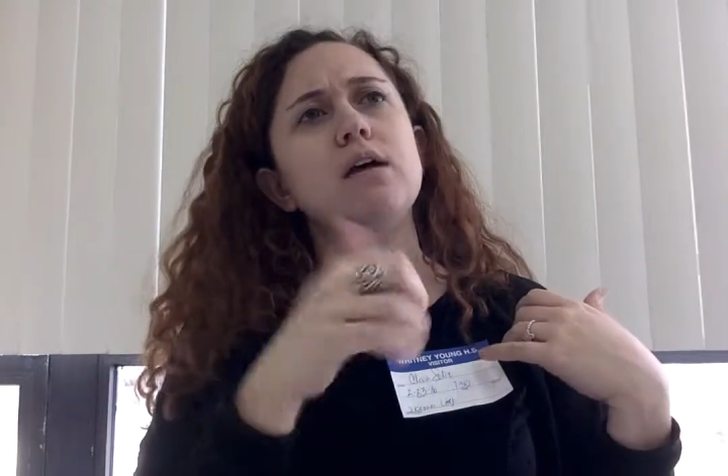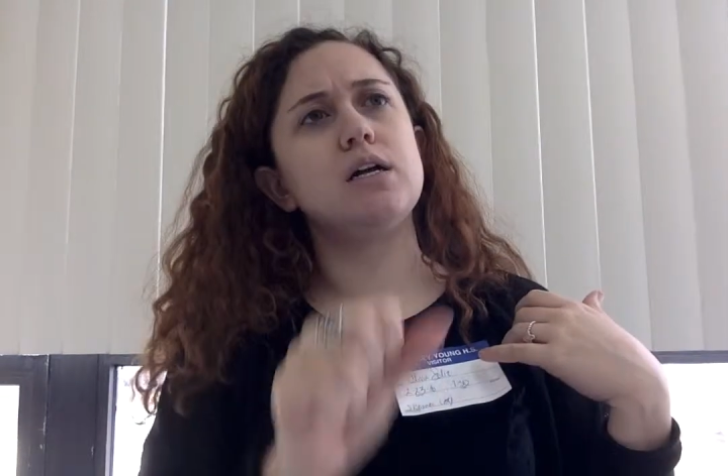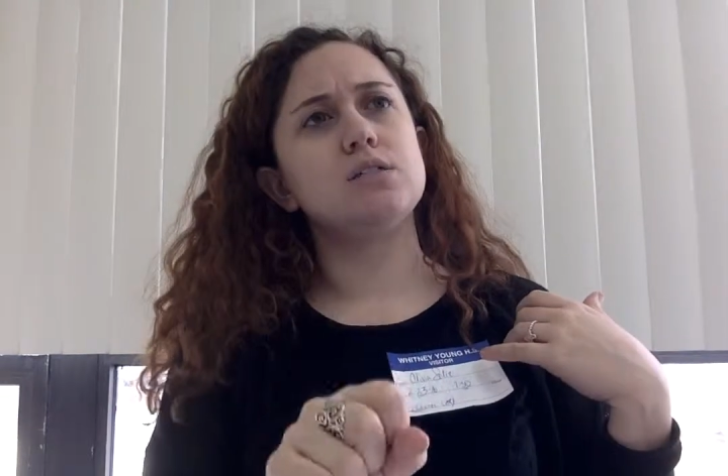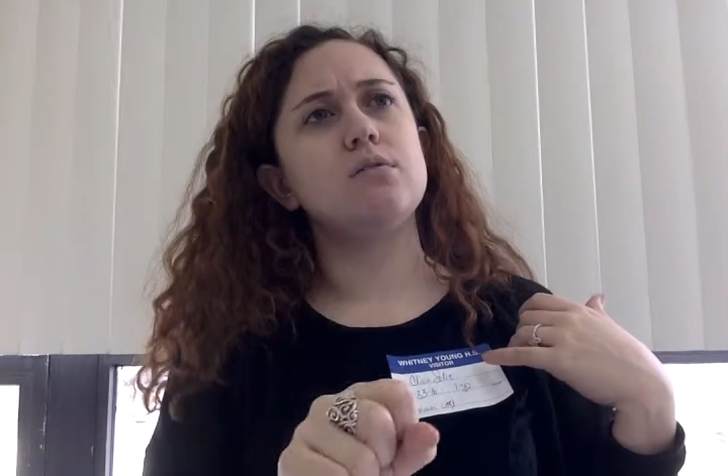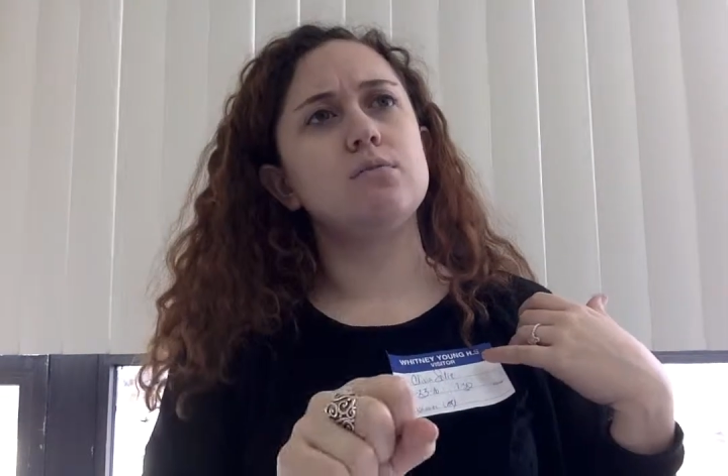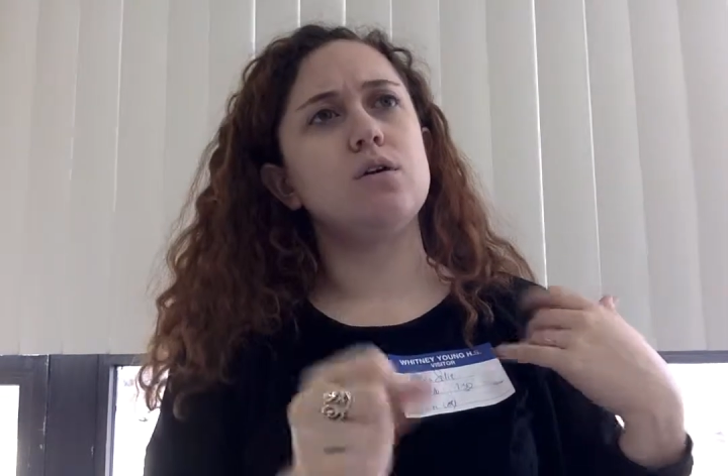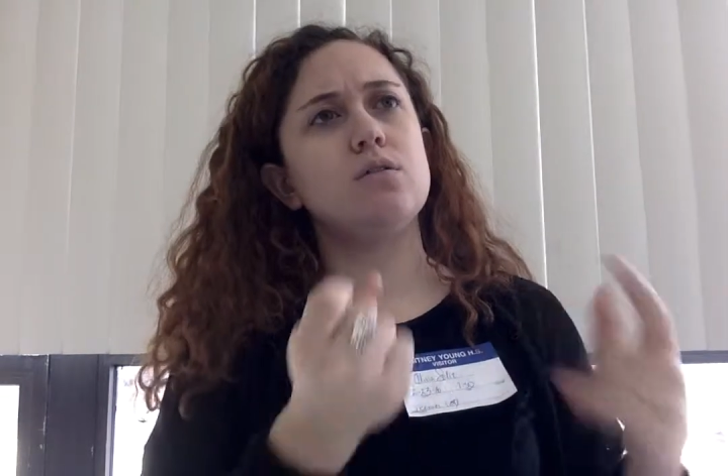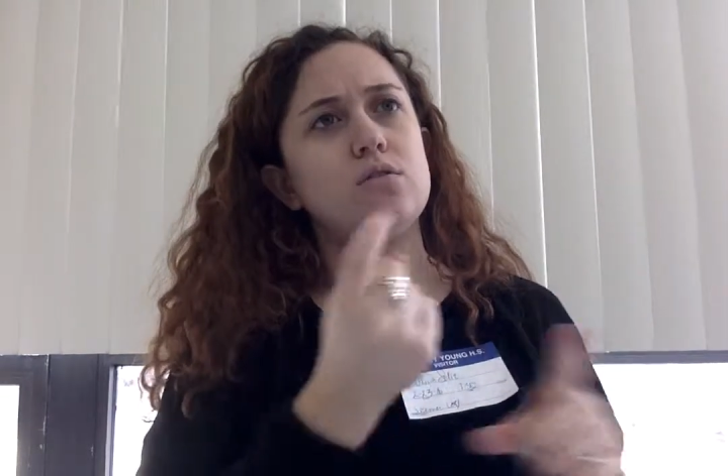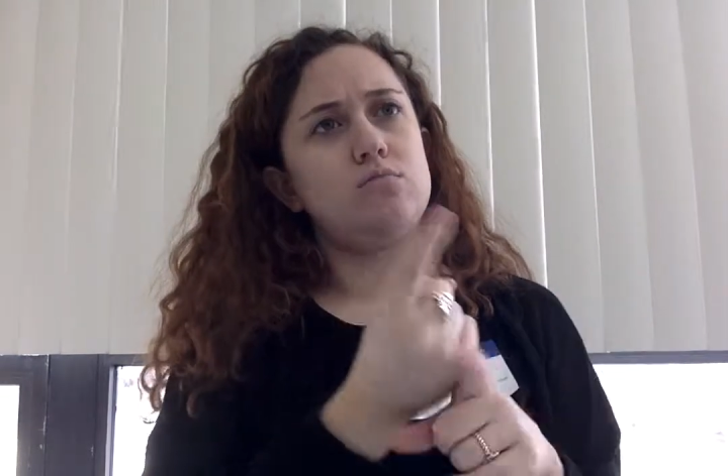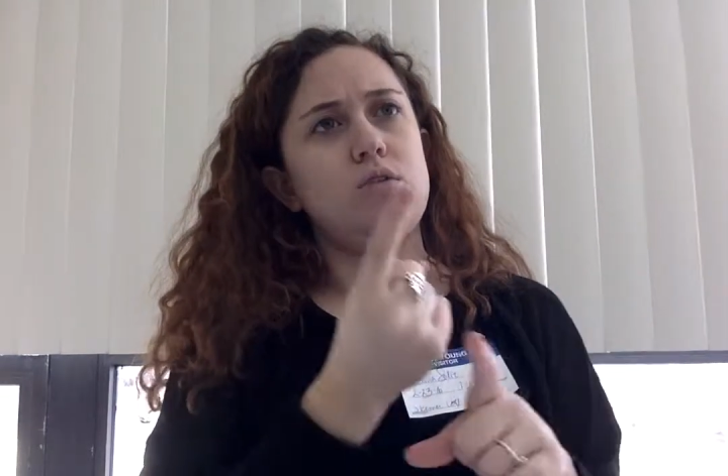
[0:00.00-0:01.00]
for something
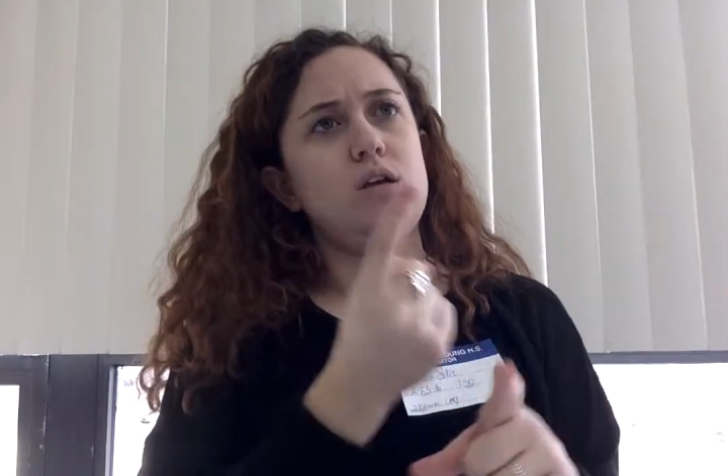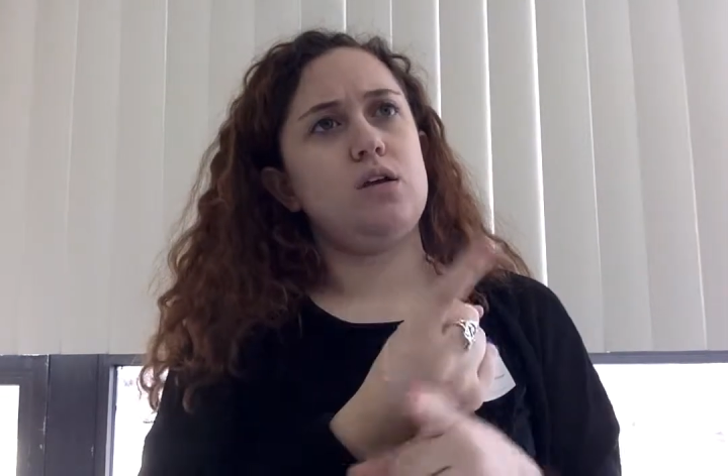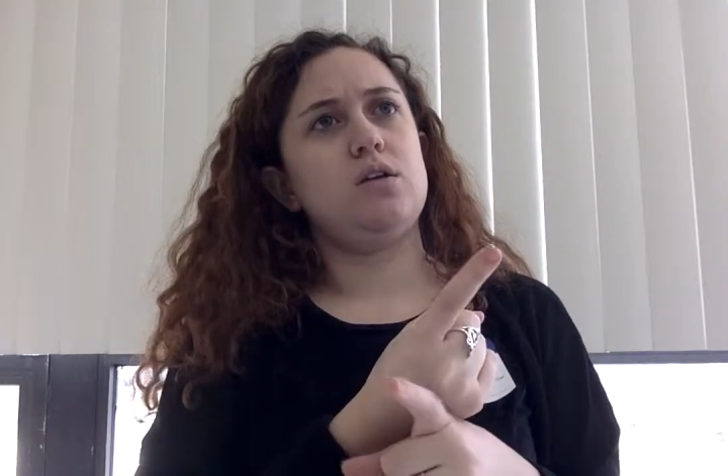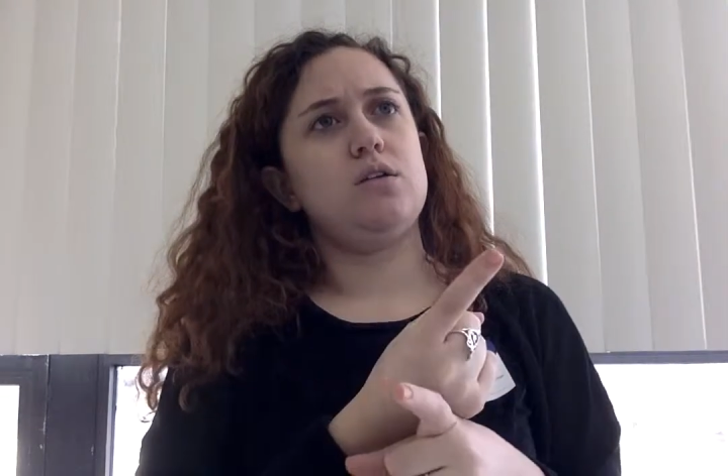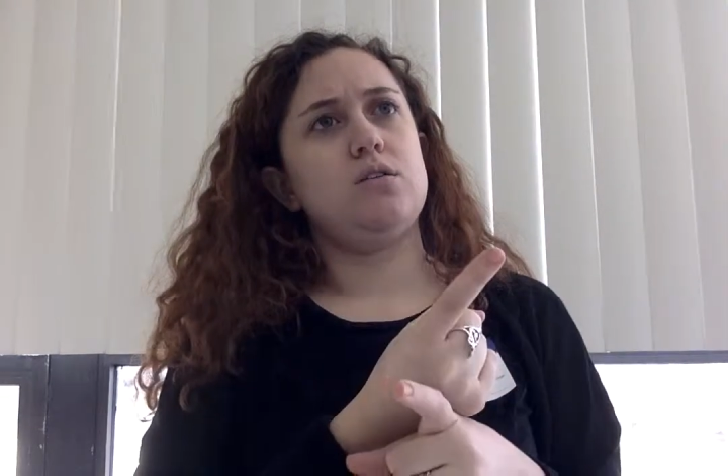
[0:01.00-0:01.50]
like this.